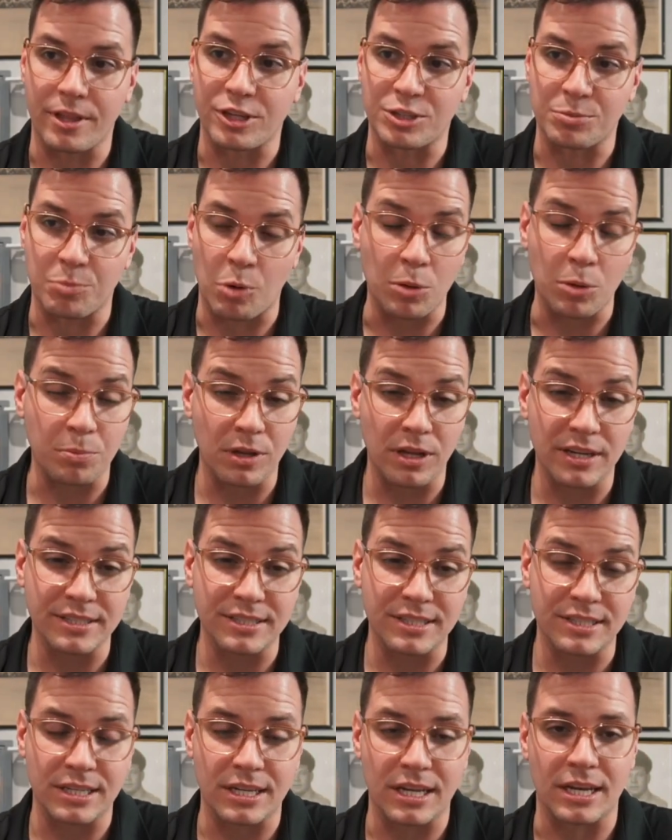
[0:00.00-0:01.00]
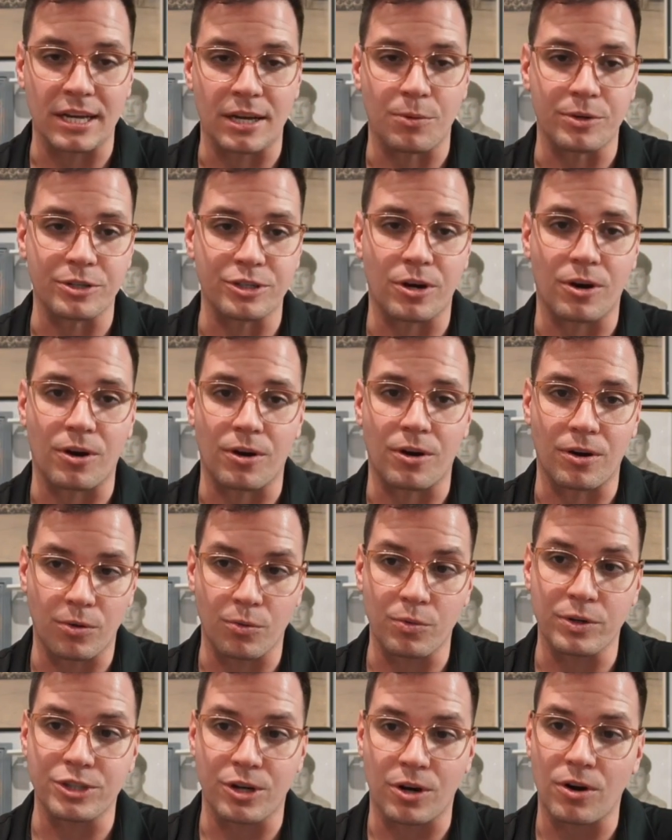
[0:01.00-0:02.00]
spark plugs, which
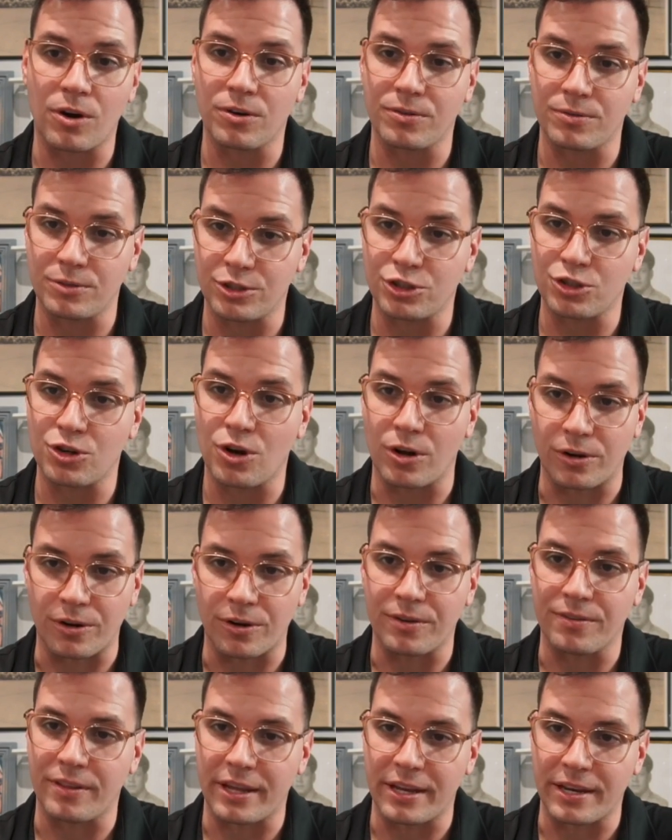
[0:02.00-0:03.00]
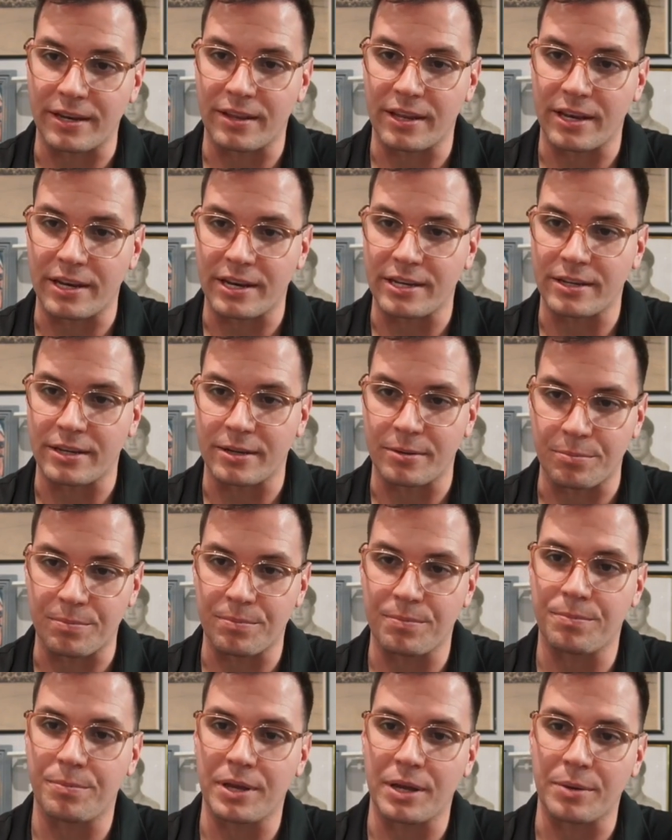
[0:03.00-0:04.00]
are stronger, they need to
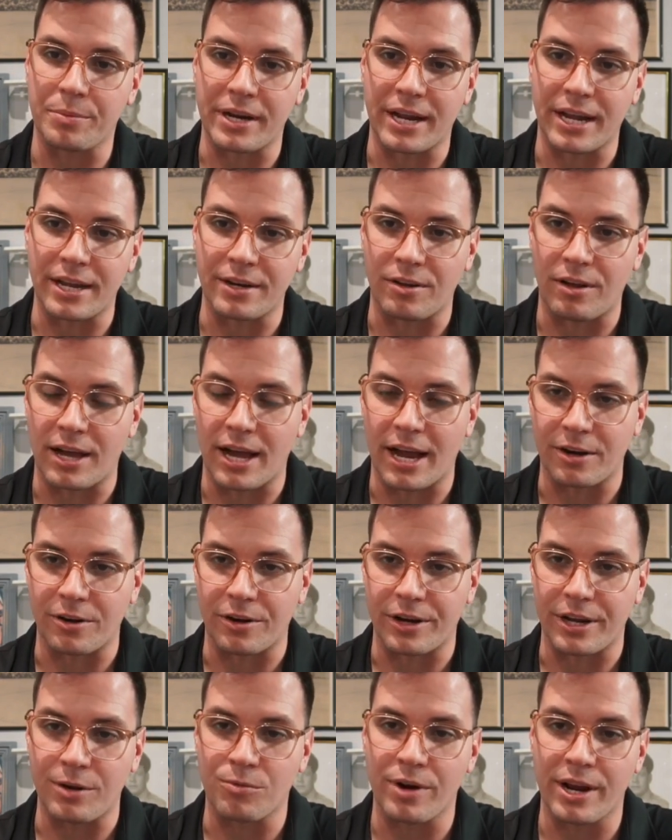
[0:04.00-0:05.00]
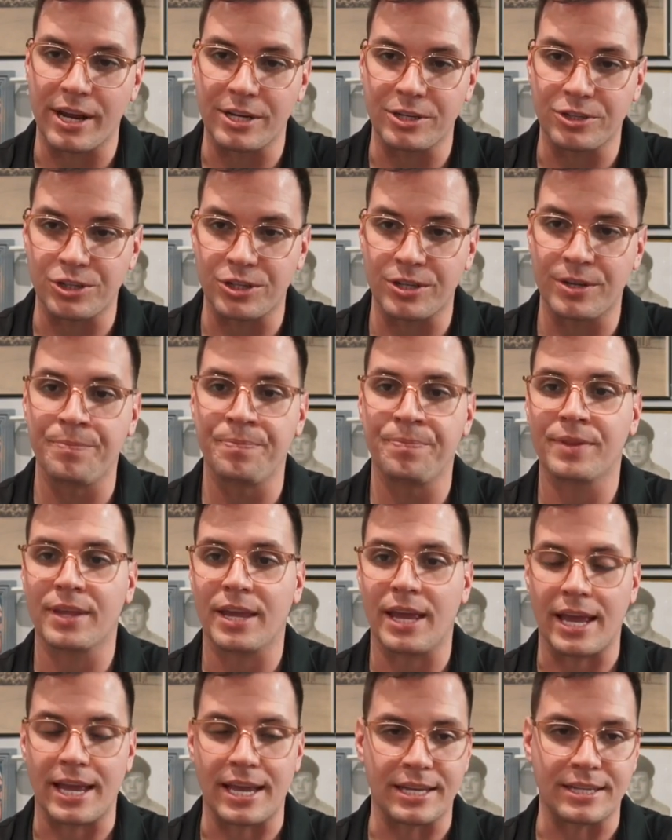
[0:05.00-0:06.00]
be able to handle a higher heat range,
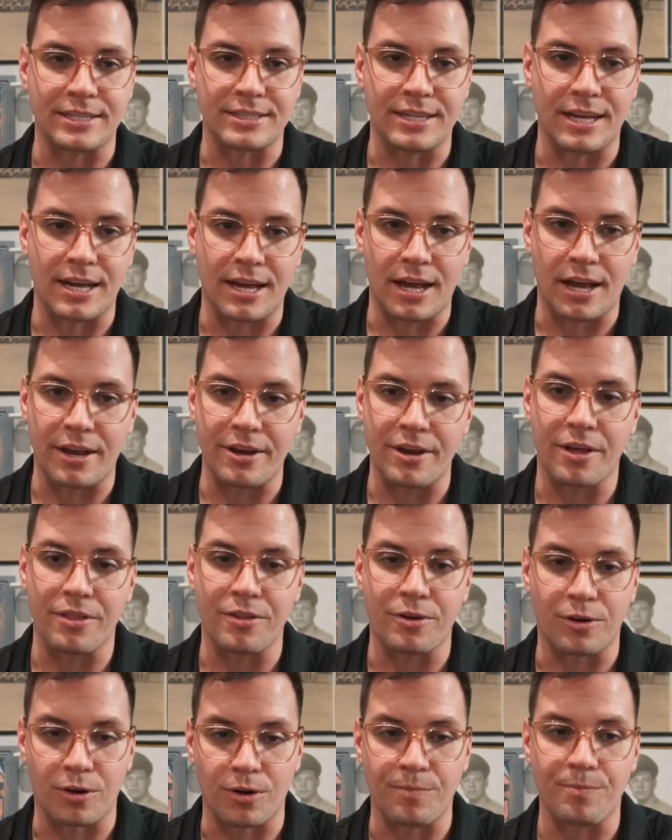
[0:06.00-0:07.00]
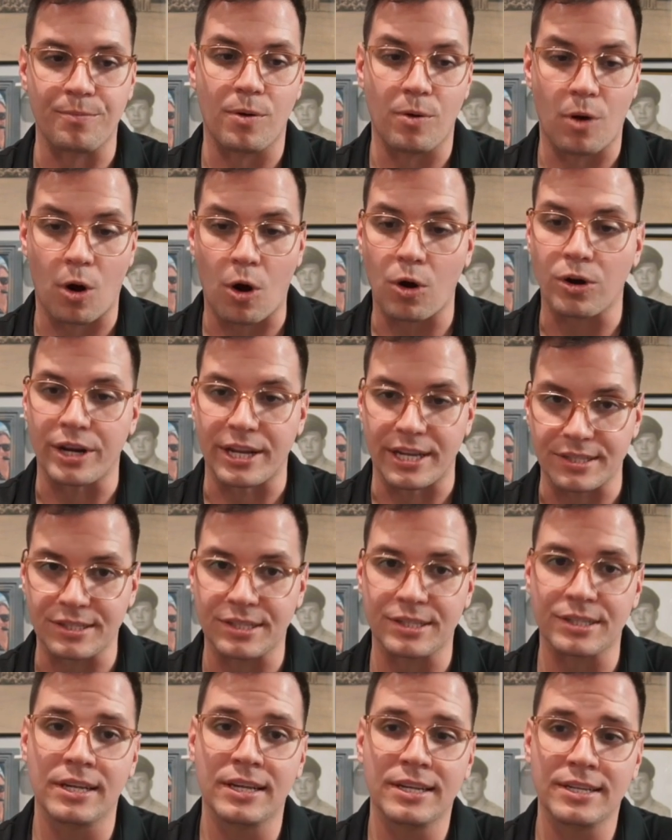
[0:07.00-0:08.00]
and another
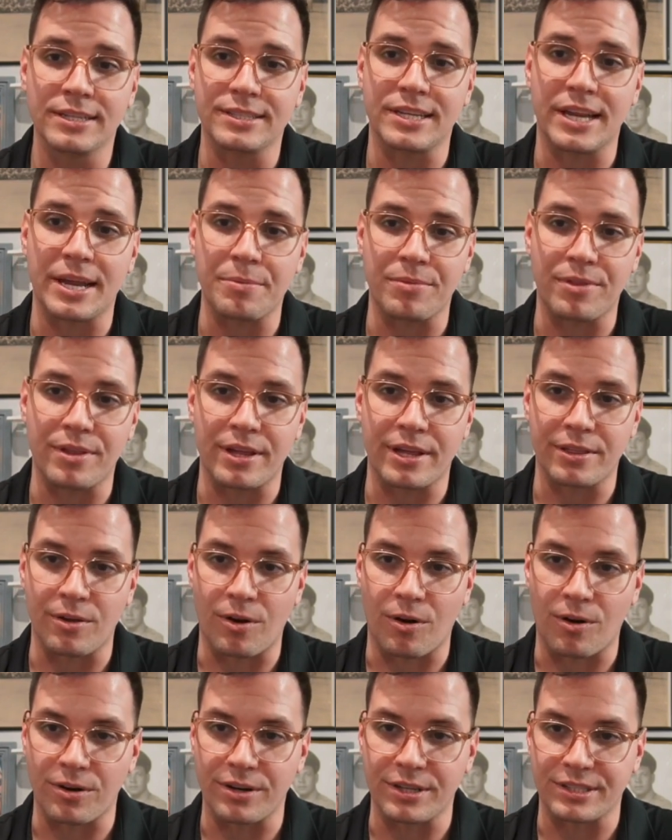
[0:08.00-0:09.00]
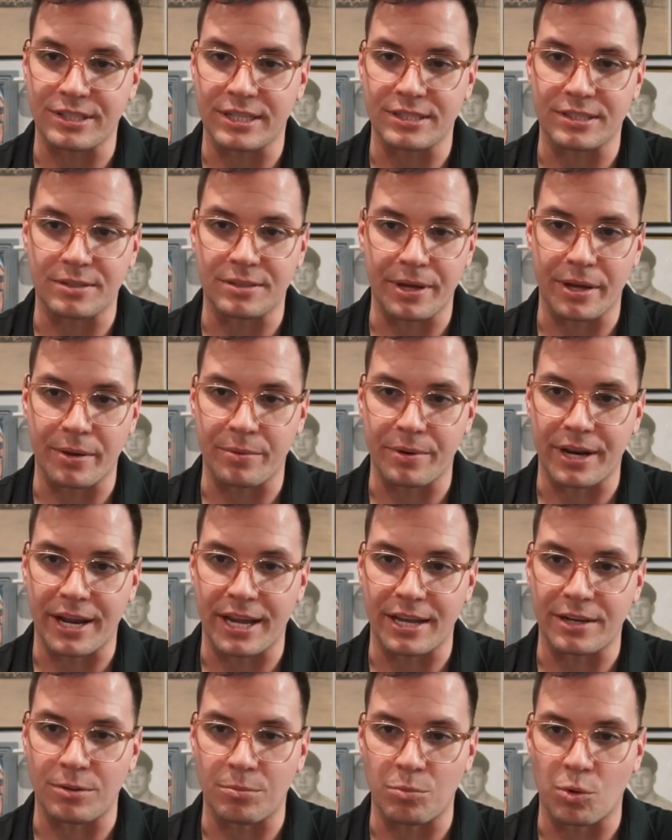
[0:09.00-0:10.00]
harness. Same thing. The harness needs to be able to
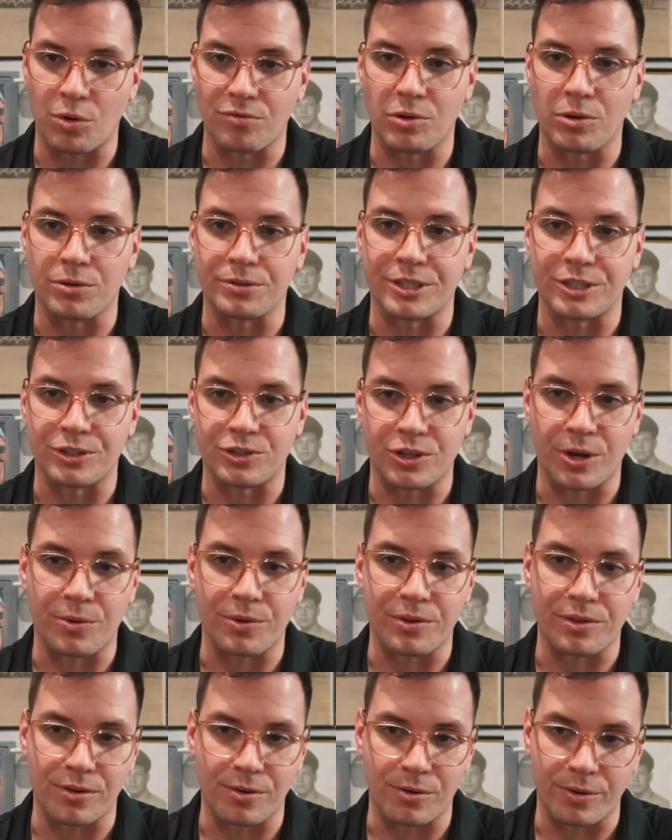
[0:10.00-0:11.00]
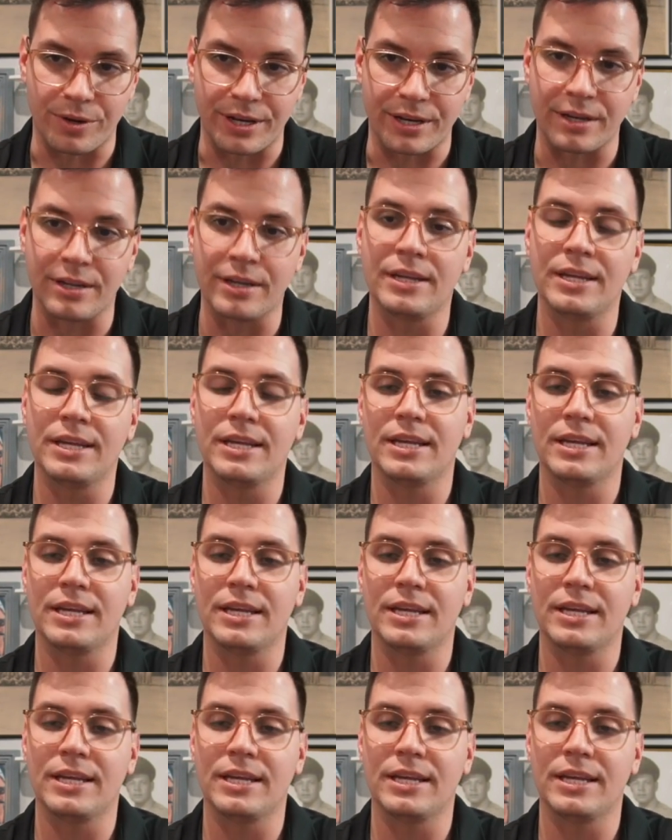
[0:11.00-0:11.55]
handle more voltage going through it.